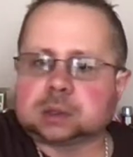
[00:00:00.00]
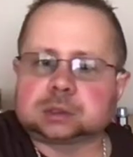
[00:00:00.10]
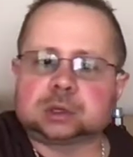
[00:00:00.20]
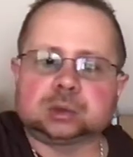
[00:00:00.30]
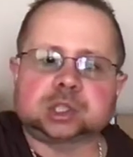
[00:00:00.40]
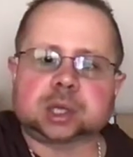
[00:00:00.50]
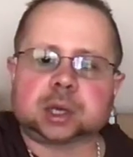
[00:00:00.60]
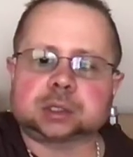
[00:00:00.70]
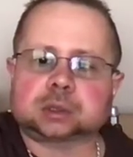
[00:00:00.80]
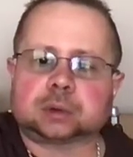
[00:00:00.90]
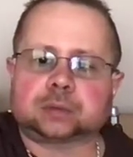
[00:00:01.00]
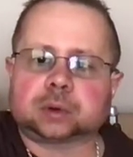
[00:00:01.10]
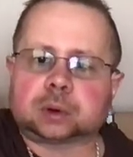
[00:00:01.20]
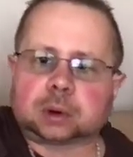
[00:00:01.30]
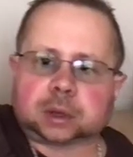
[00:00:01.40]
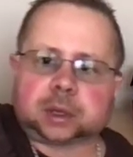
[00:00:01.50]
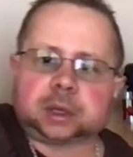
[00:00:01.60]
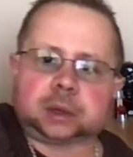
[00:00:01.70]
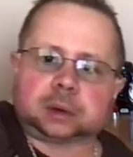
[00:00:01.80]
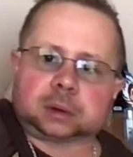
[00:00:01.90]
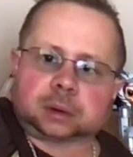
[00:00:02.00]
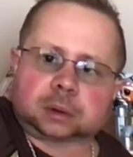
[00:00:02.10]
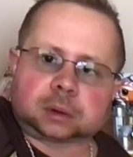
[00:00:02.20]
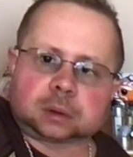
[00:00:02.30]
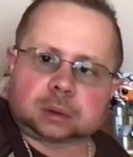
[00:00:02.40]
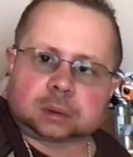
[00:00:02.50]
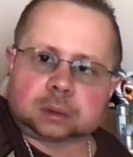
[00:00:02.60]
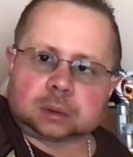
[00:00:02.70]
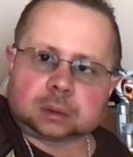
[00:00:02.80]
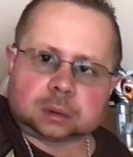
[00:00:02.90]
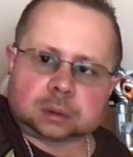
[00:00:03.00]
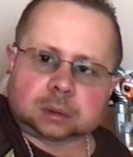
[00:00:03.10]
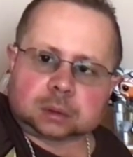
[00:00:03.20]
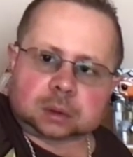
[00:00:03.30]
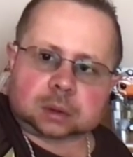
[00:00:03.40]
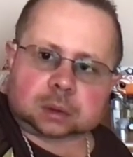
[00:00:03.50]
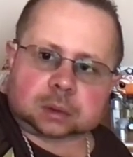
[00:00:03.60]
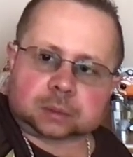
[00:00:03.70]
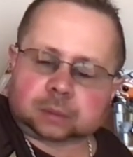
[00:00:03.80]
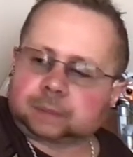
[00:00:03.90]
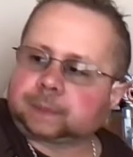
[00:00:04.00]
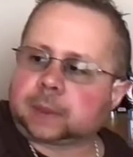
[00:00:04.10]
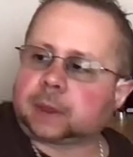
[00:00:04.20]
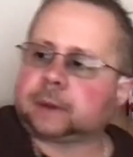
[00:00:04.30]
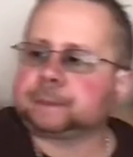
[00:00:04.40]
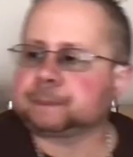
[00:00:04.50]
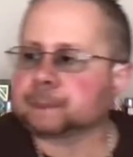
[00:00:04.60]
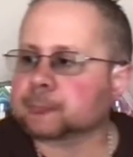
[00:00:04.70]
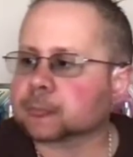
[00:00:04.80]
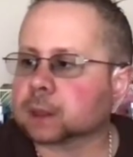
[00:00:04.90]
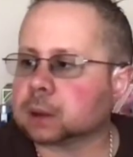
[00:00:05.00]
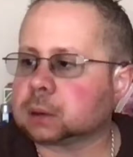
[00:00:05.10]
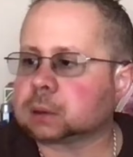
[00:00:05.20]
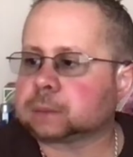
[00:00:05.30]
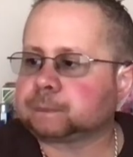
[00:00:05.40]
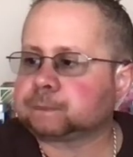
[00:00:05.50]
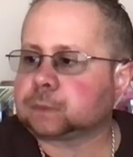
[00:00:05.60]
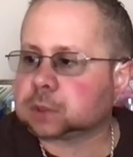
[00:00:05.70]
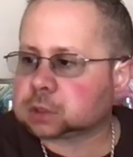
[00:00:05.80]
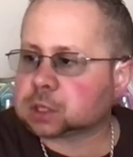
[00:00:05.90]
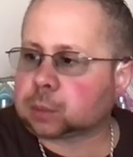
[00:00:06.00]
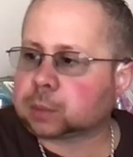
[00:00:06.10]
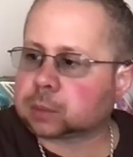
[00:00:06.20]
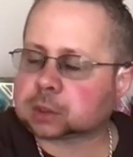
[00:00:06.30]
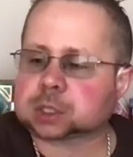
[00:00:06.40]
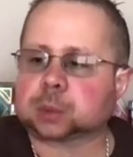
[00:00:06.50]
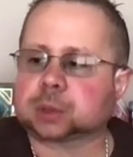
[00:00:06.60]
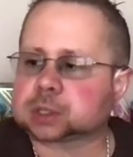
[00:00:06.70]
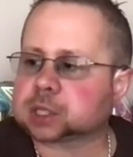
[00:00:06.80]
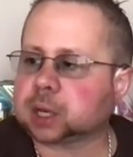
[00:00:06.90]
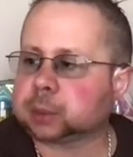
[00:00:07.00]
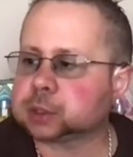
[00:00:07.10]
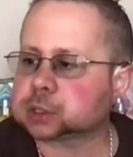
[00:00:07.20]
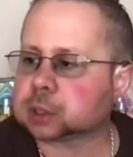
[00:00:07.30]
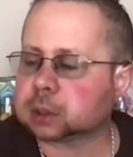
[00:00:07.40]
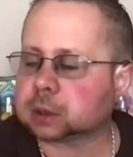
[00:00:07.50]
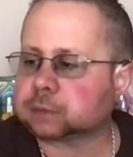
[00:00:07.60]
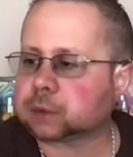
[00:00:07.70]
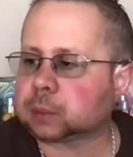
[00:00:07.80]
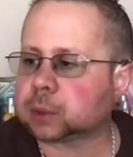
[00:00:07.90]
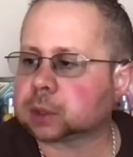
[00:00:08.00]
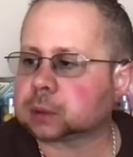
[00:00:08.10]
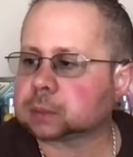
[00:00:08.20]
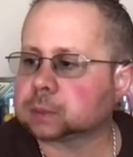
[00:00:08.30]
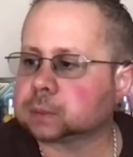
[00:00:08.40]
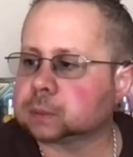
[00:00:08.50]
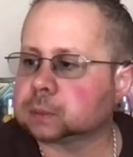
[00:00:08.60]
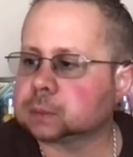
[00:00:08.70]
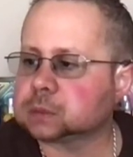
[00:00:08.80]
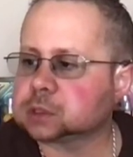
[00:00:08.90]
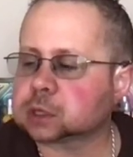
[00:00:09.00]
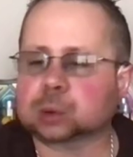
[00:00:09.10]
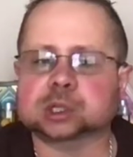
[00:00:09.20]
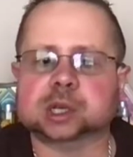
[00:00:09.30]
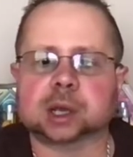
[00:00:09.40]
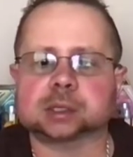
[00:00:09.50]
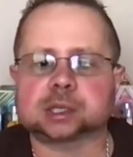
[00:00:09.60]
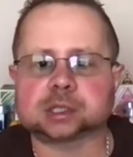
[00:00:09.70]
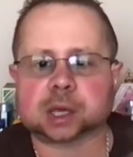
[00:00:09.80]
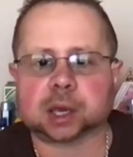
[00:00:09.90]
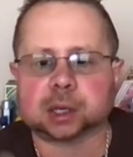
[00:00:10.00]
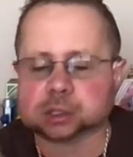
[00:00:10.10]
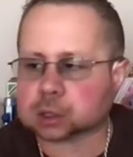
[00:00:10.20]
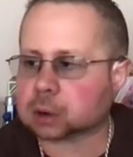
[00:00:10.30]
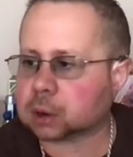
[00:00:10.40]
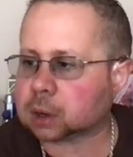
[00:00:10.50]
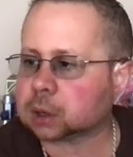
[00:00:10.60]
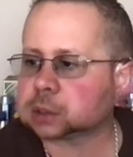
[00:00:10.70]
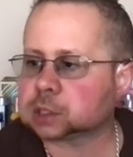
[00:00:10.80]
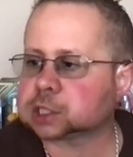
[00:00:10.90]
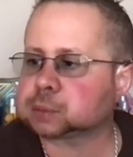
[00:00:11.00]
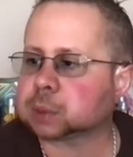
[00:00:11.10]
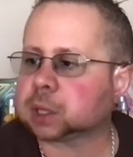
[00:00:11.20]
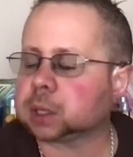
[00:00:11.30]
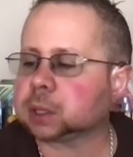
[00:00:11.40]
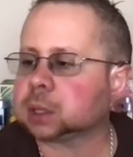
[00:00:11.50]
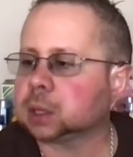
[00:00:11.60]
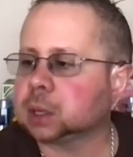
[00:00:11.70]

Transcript: 2 stands over here that some of the sabers from Star Wars Galaxy's Edge are displayed.